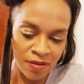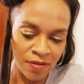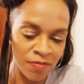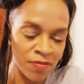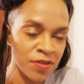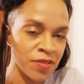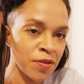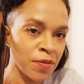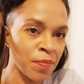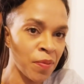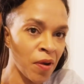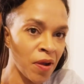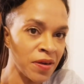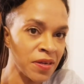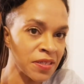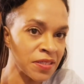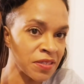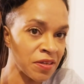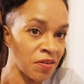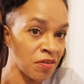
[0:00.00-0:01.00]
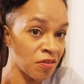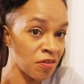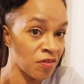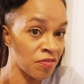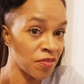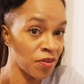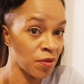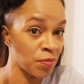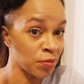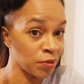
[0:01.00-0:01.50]
with the product
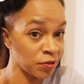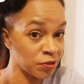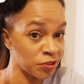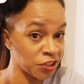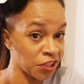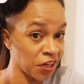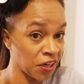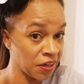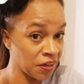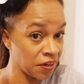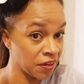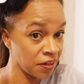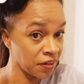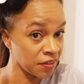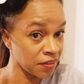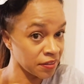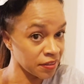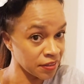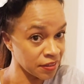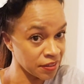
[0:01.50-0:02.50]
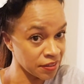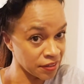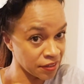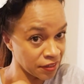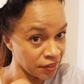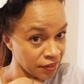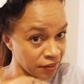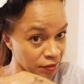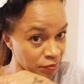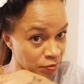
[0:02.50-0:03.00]
of a blow dryer
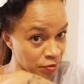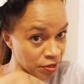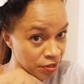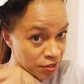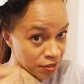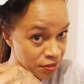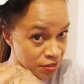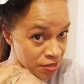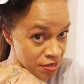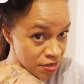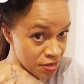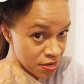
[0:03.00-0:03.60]
here, I'm gonna